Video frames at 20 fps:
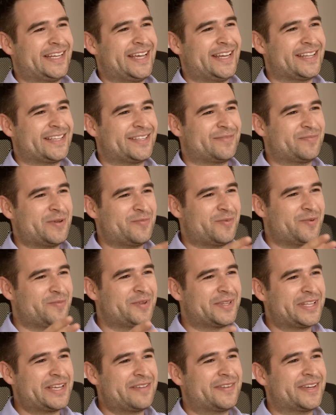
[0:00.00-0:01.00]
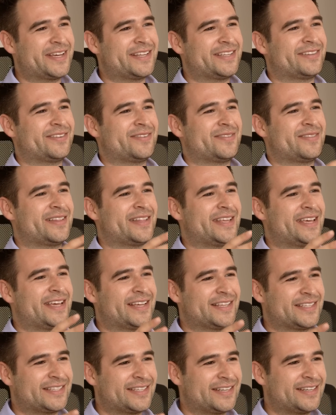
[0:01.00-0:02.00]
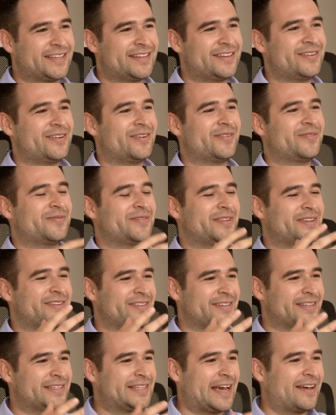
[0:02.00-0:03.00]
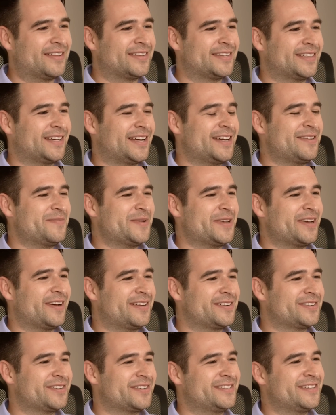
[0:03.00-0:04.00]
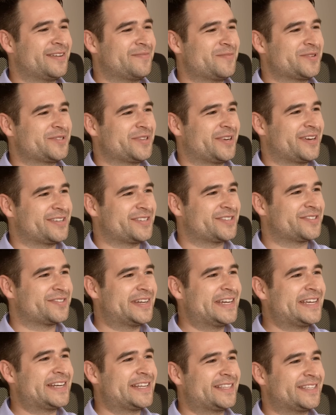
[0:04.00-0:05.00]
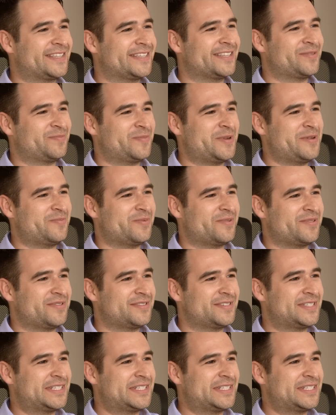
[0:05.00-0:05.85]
said, it's people believing in certain things, and there's the downside beyond just numbers on a screen. It's people.